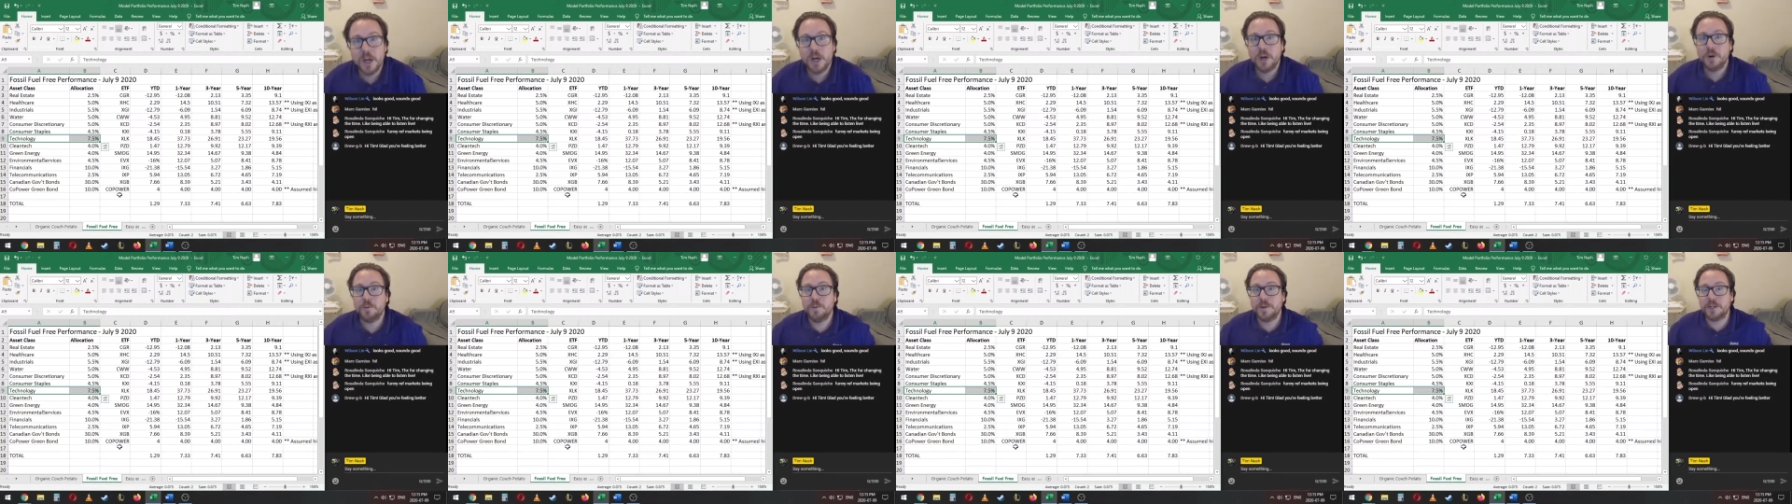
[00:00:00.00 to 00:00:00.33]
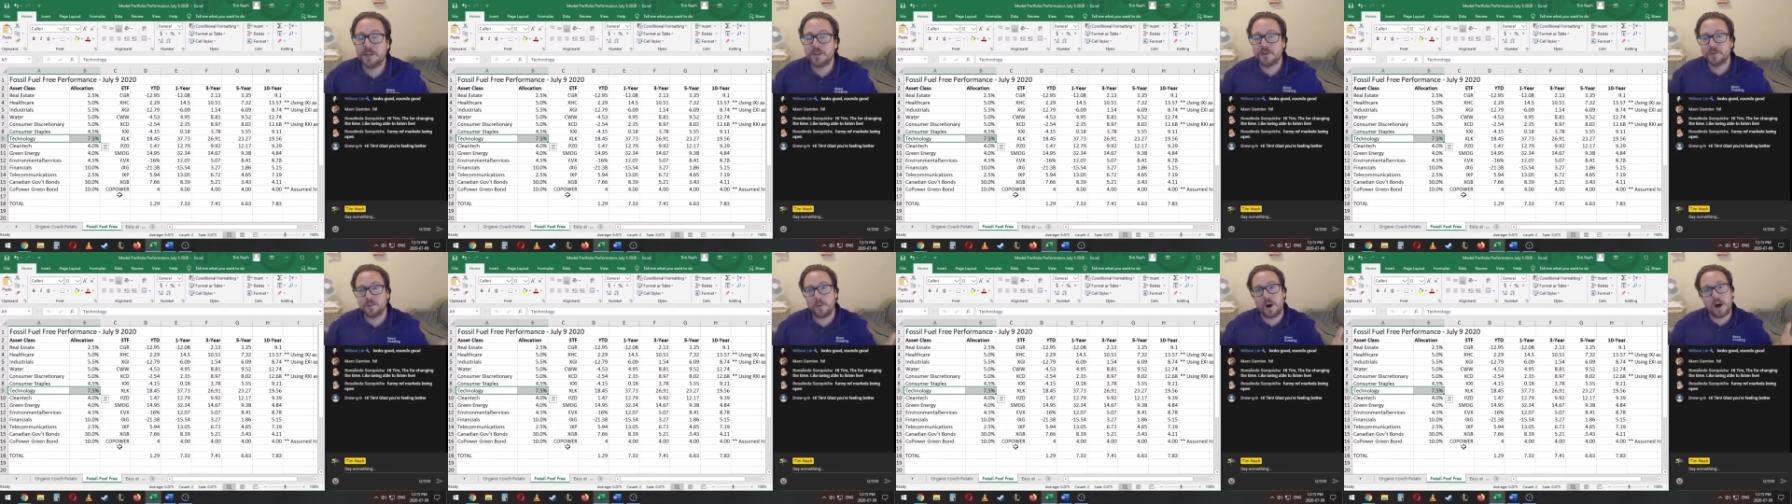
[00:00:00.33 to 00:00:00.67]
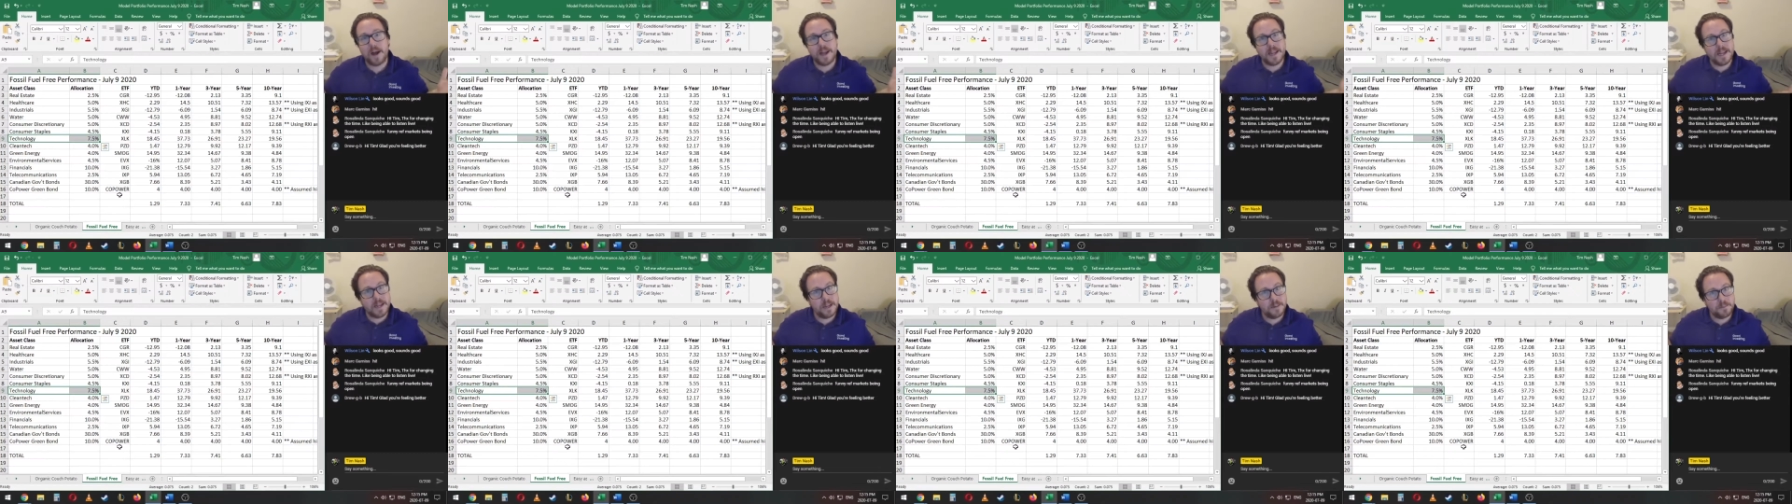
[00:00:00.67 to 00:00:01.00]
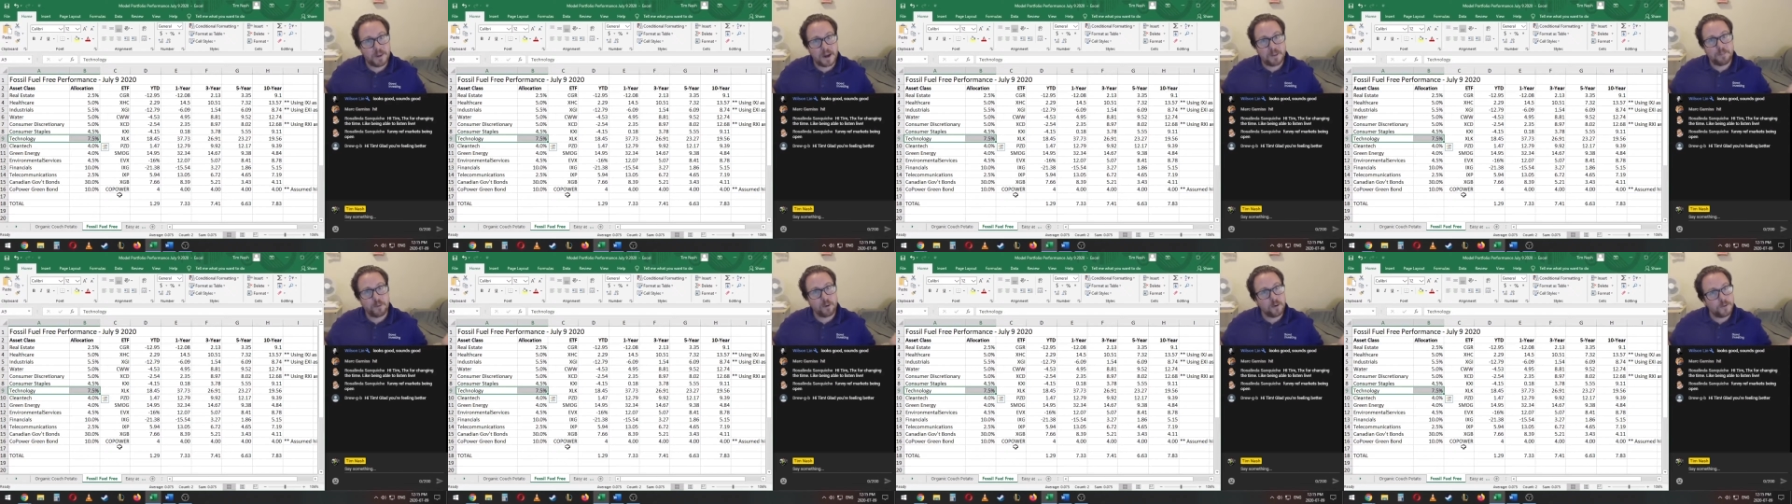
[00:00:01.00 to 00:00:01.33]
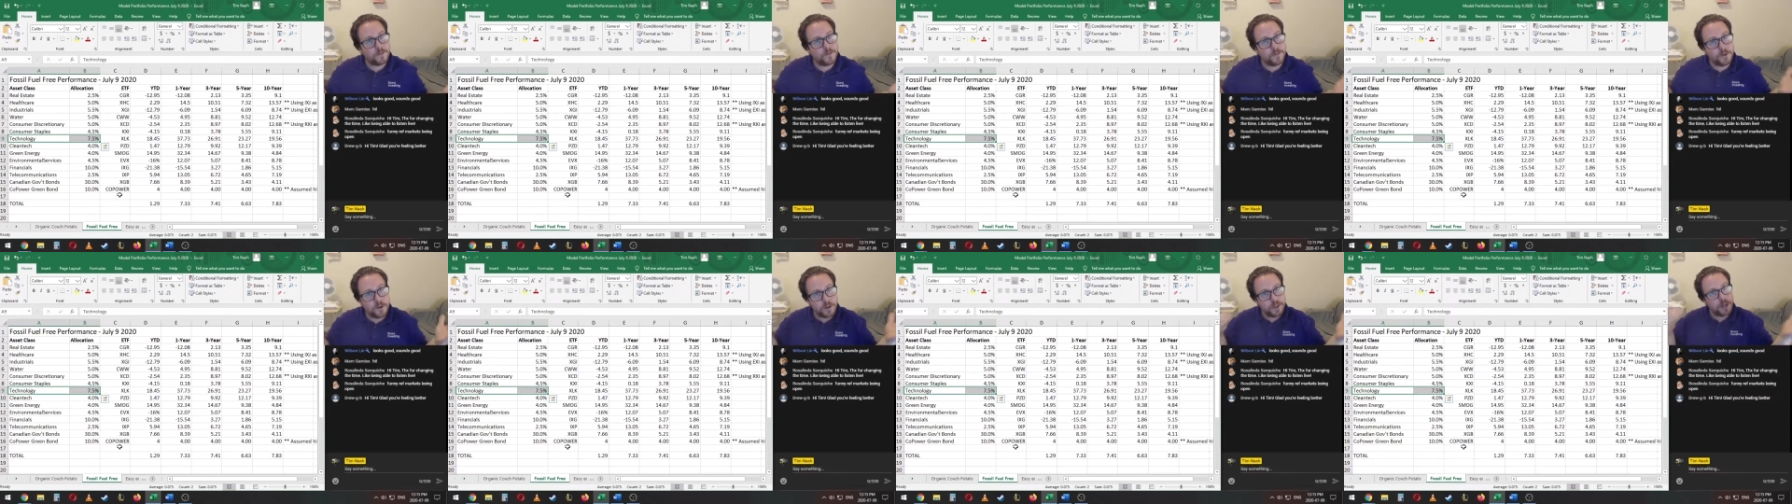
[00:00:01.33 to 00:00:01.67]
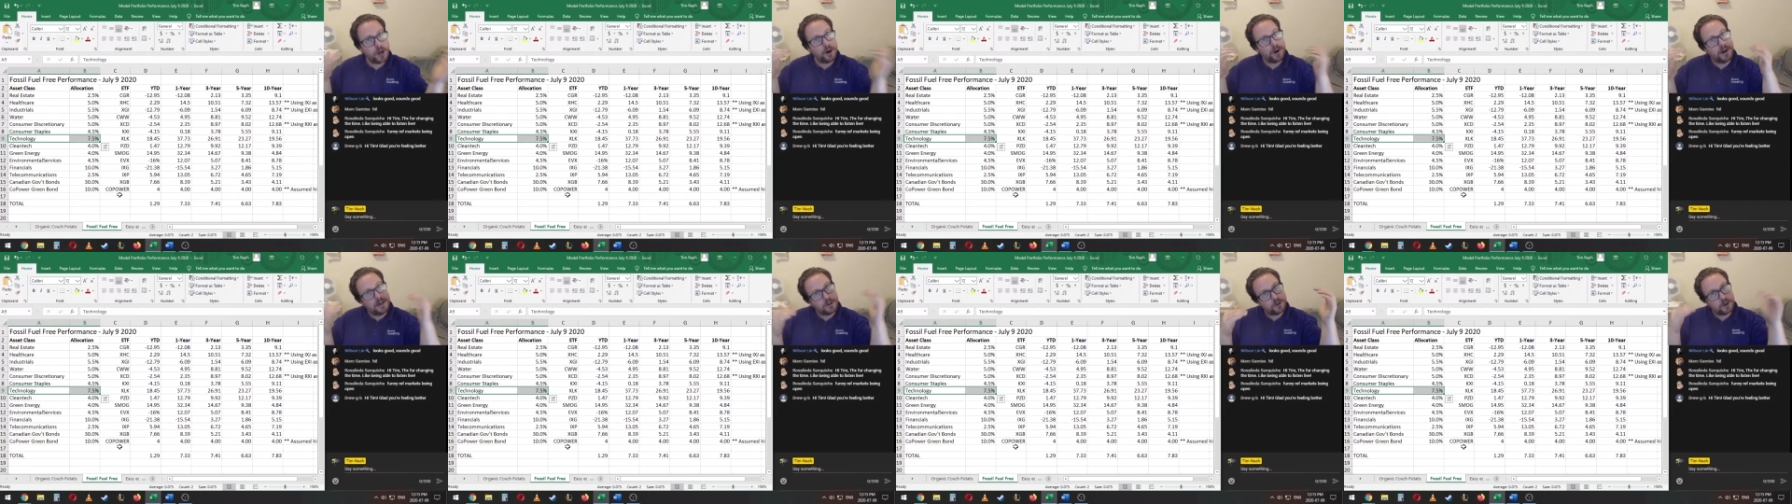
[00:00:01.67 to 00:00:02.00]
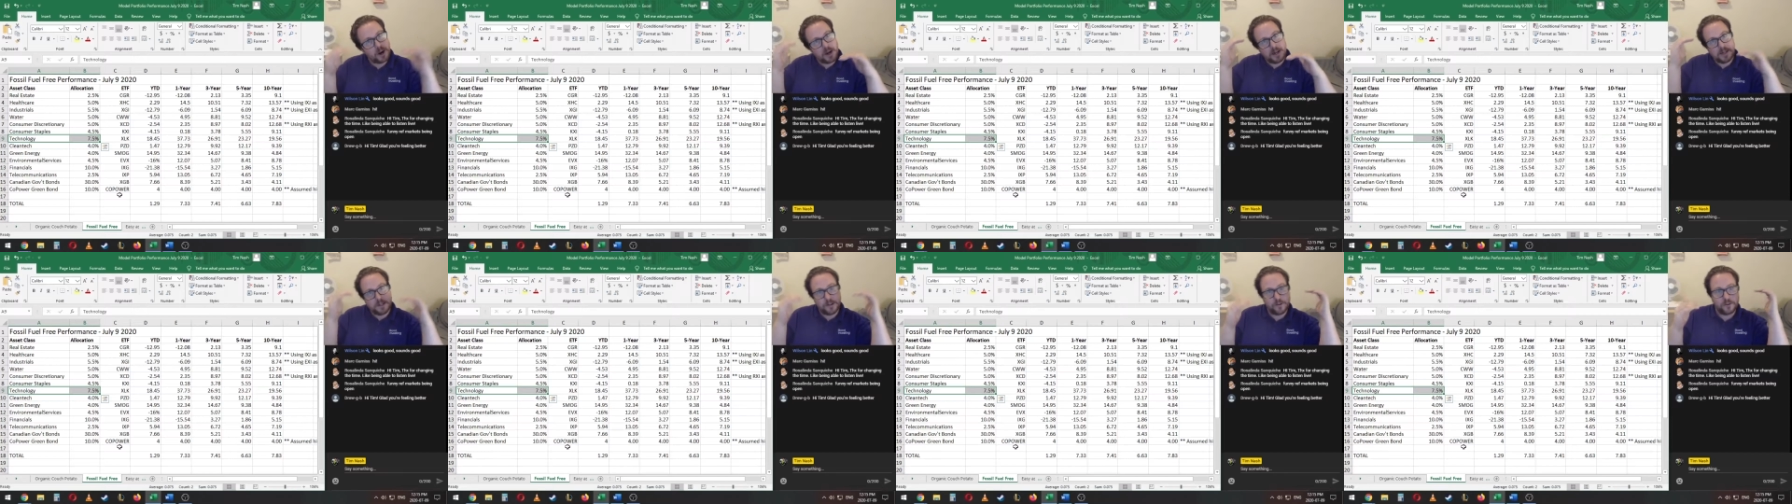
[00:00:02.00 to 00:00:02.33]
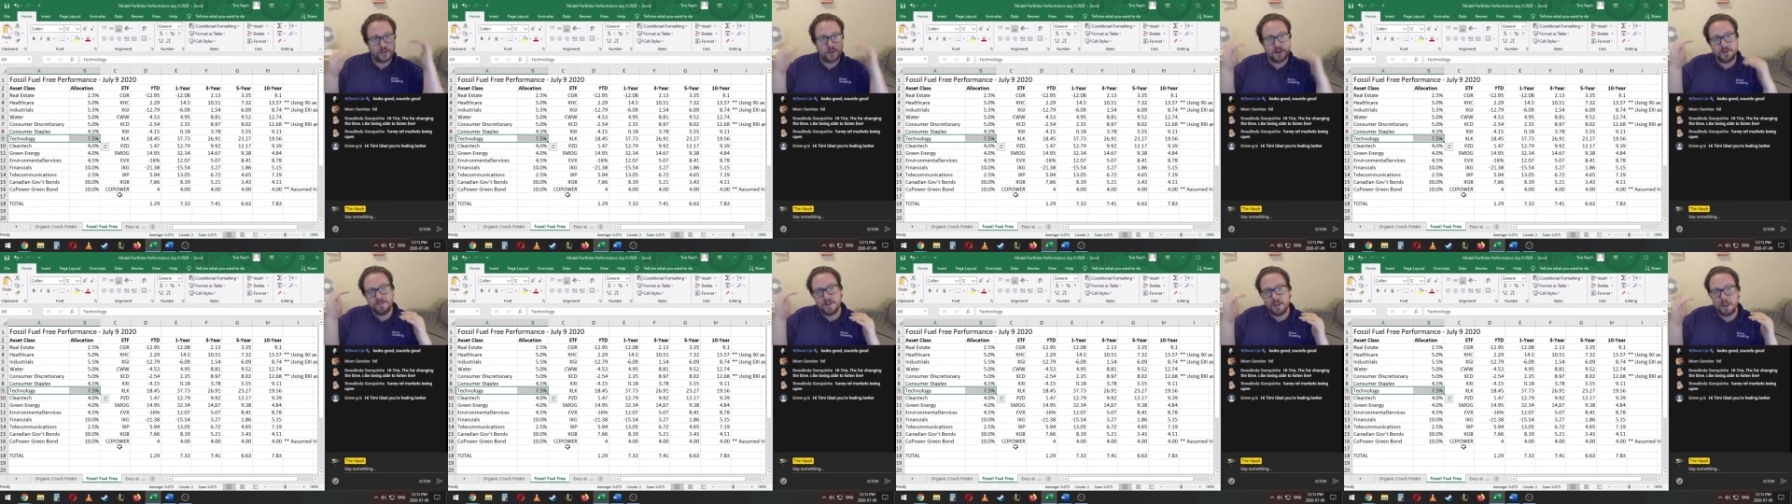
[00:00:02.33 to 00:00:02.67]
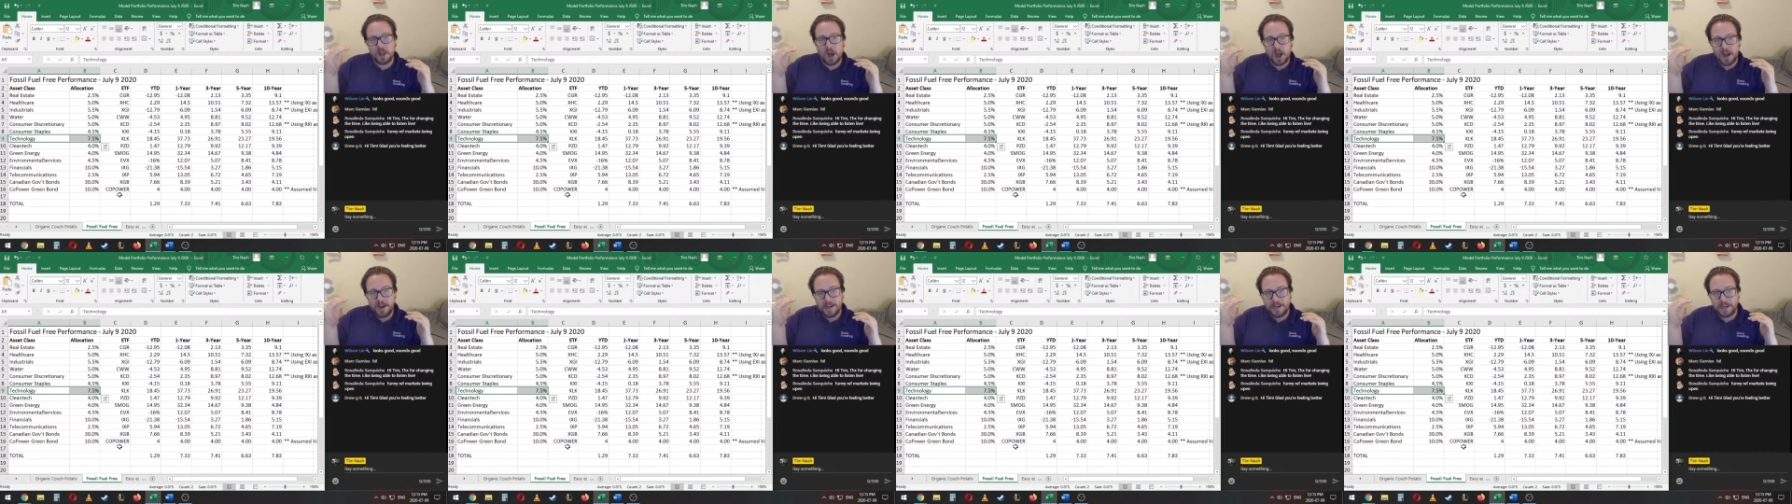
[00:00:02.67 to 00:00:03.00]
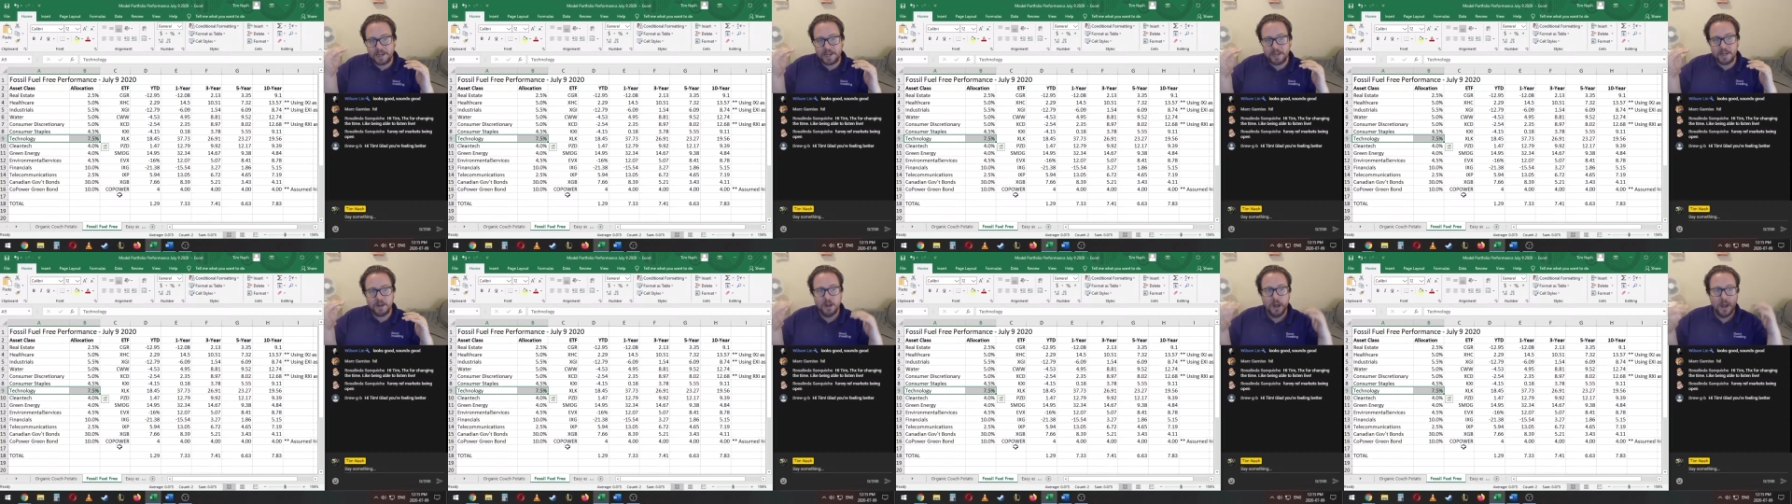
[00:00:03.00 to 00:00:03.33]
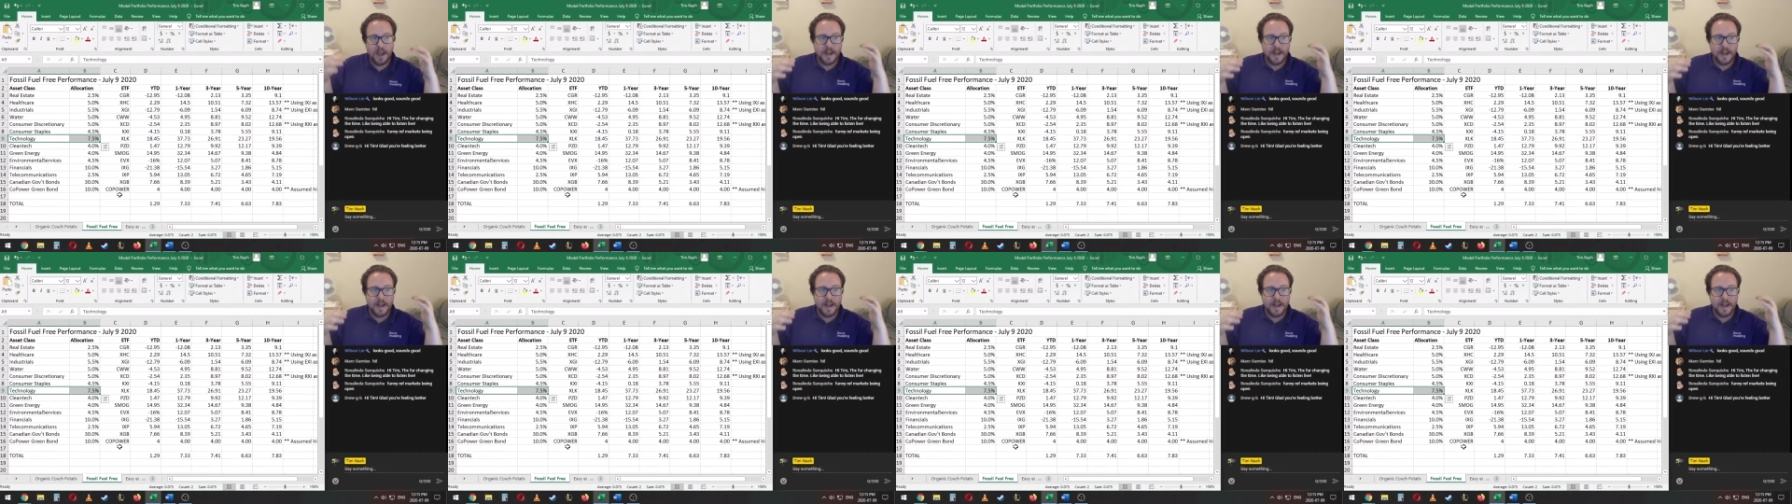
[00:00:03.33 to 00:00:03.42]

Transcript: which is why in my portfolio, I tried to sort of align it